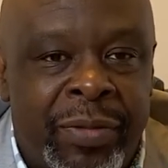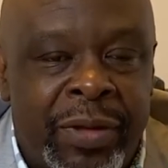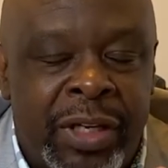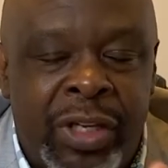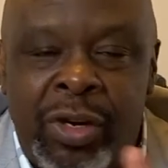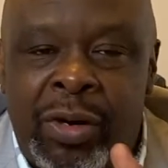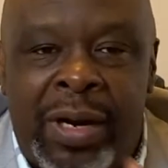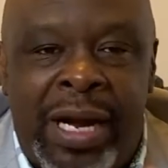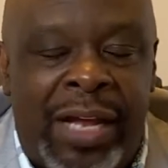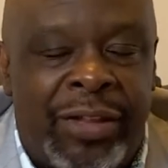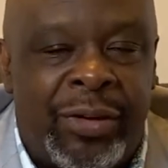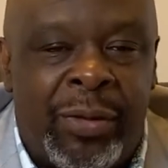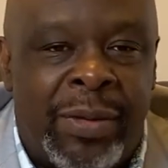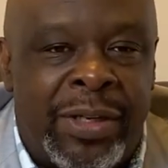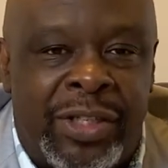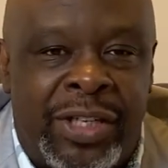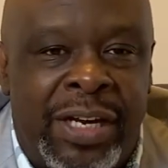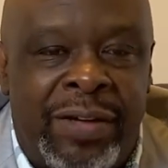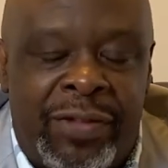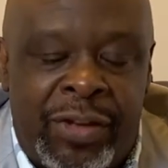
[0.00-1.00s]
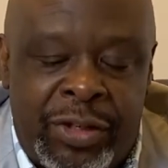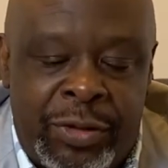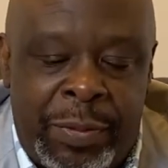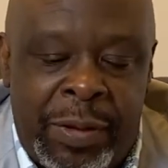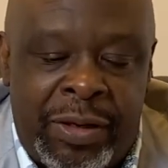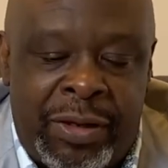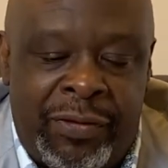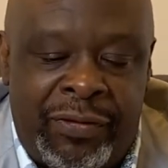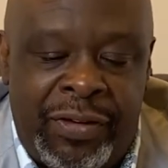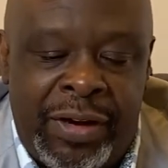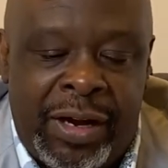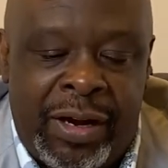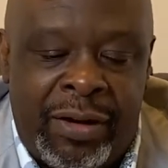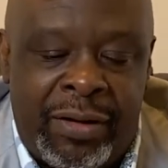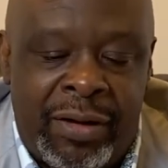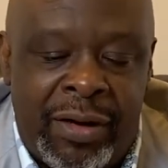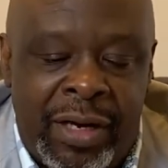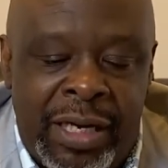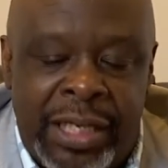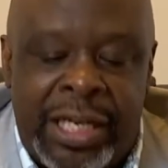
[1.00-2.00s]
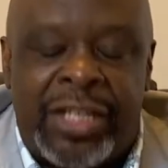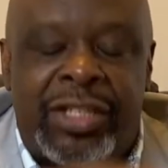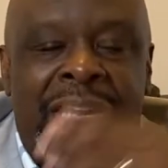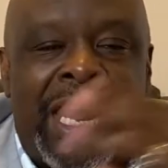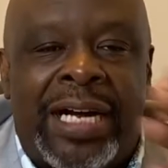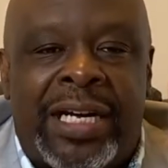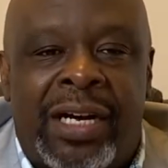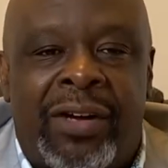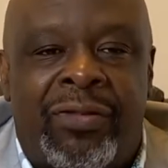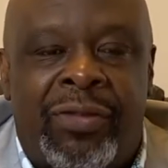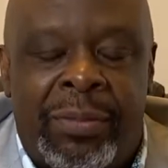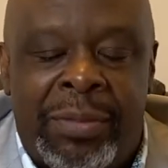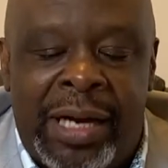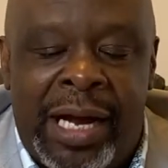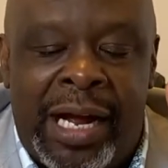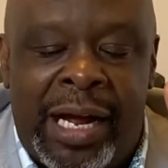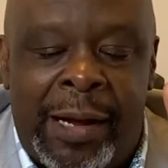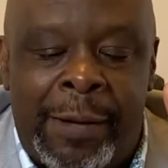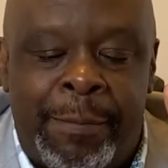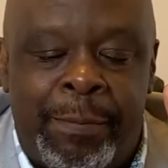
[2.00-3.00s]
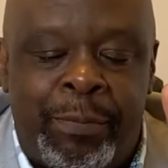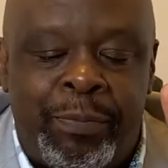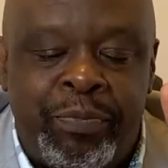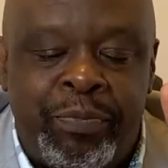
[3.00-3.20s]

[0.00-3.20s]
You don't have to receive the spirit of fear. It does not come from God.